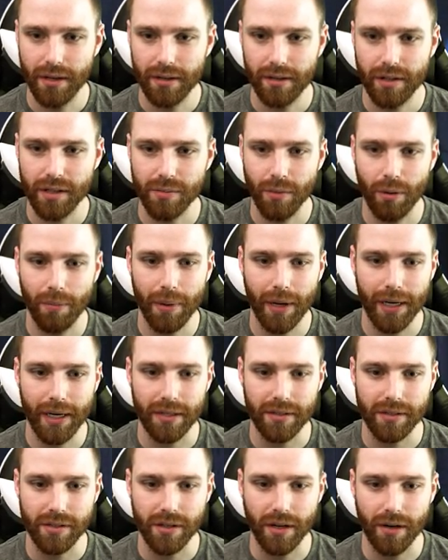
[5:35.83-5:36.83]
There's more
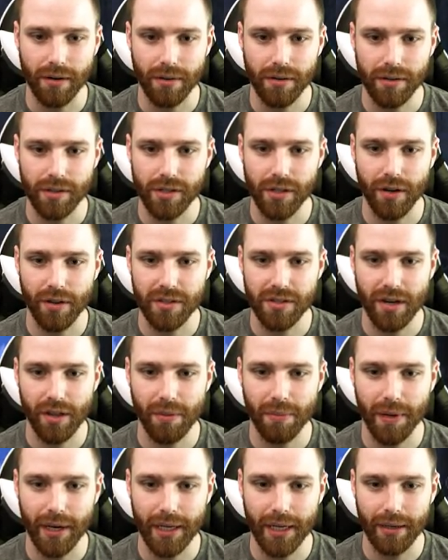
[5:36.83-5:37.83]
buckets, sir. Sir, there's another
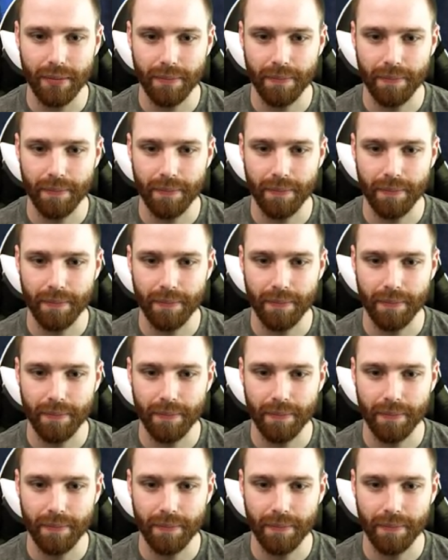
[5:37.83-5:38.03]
bucket.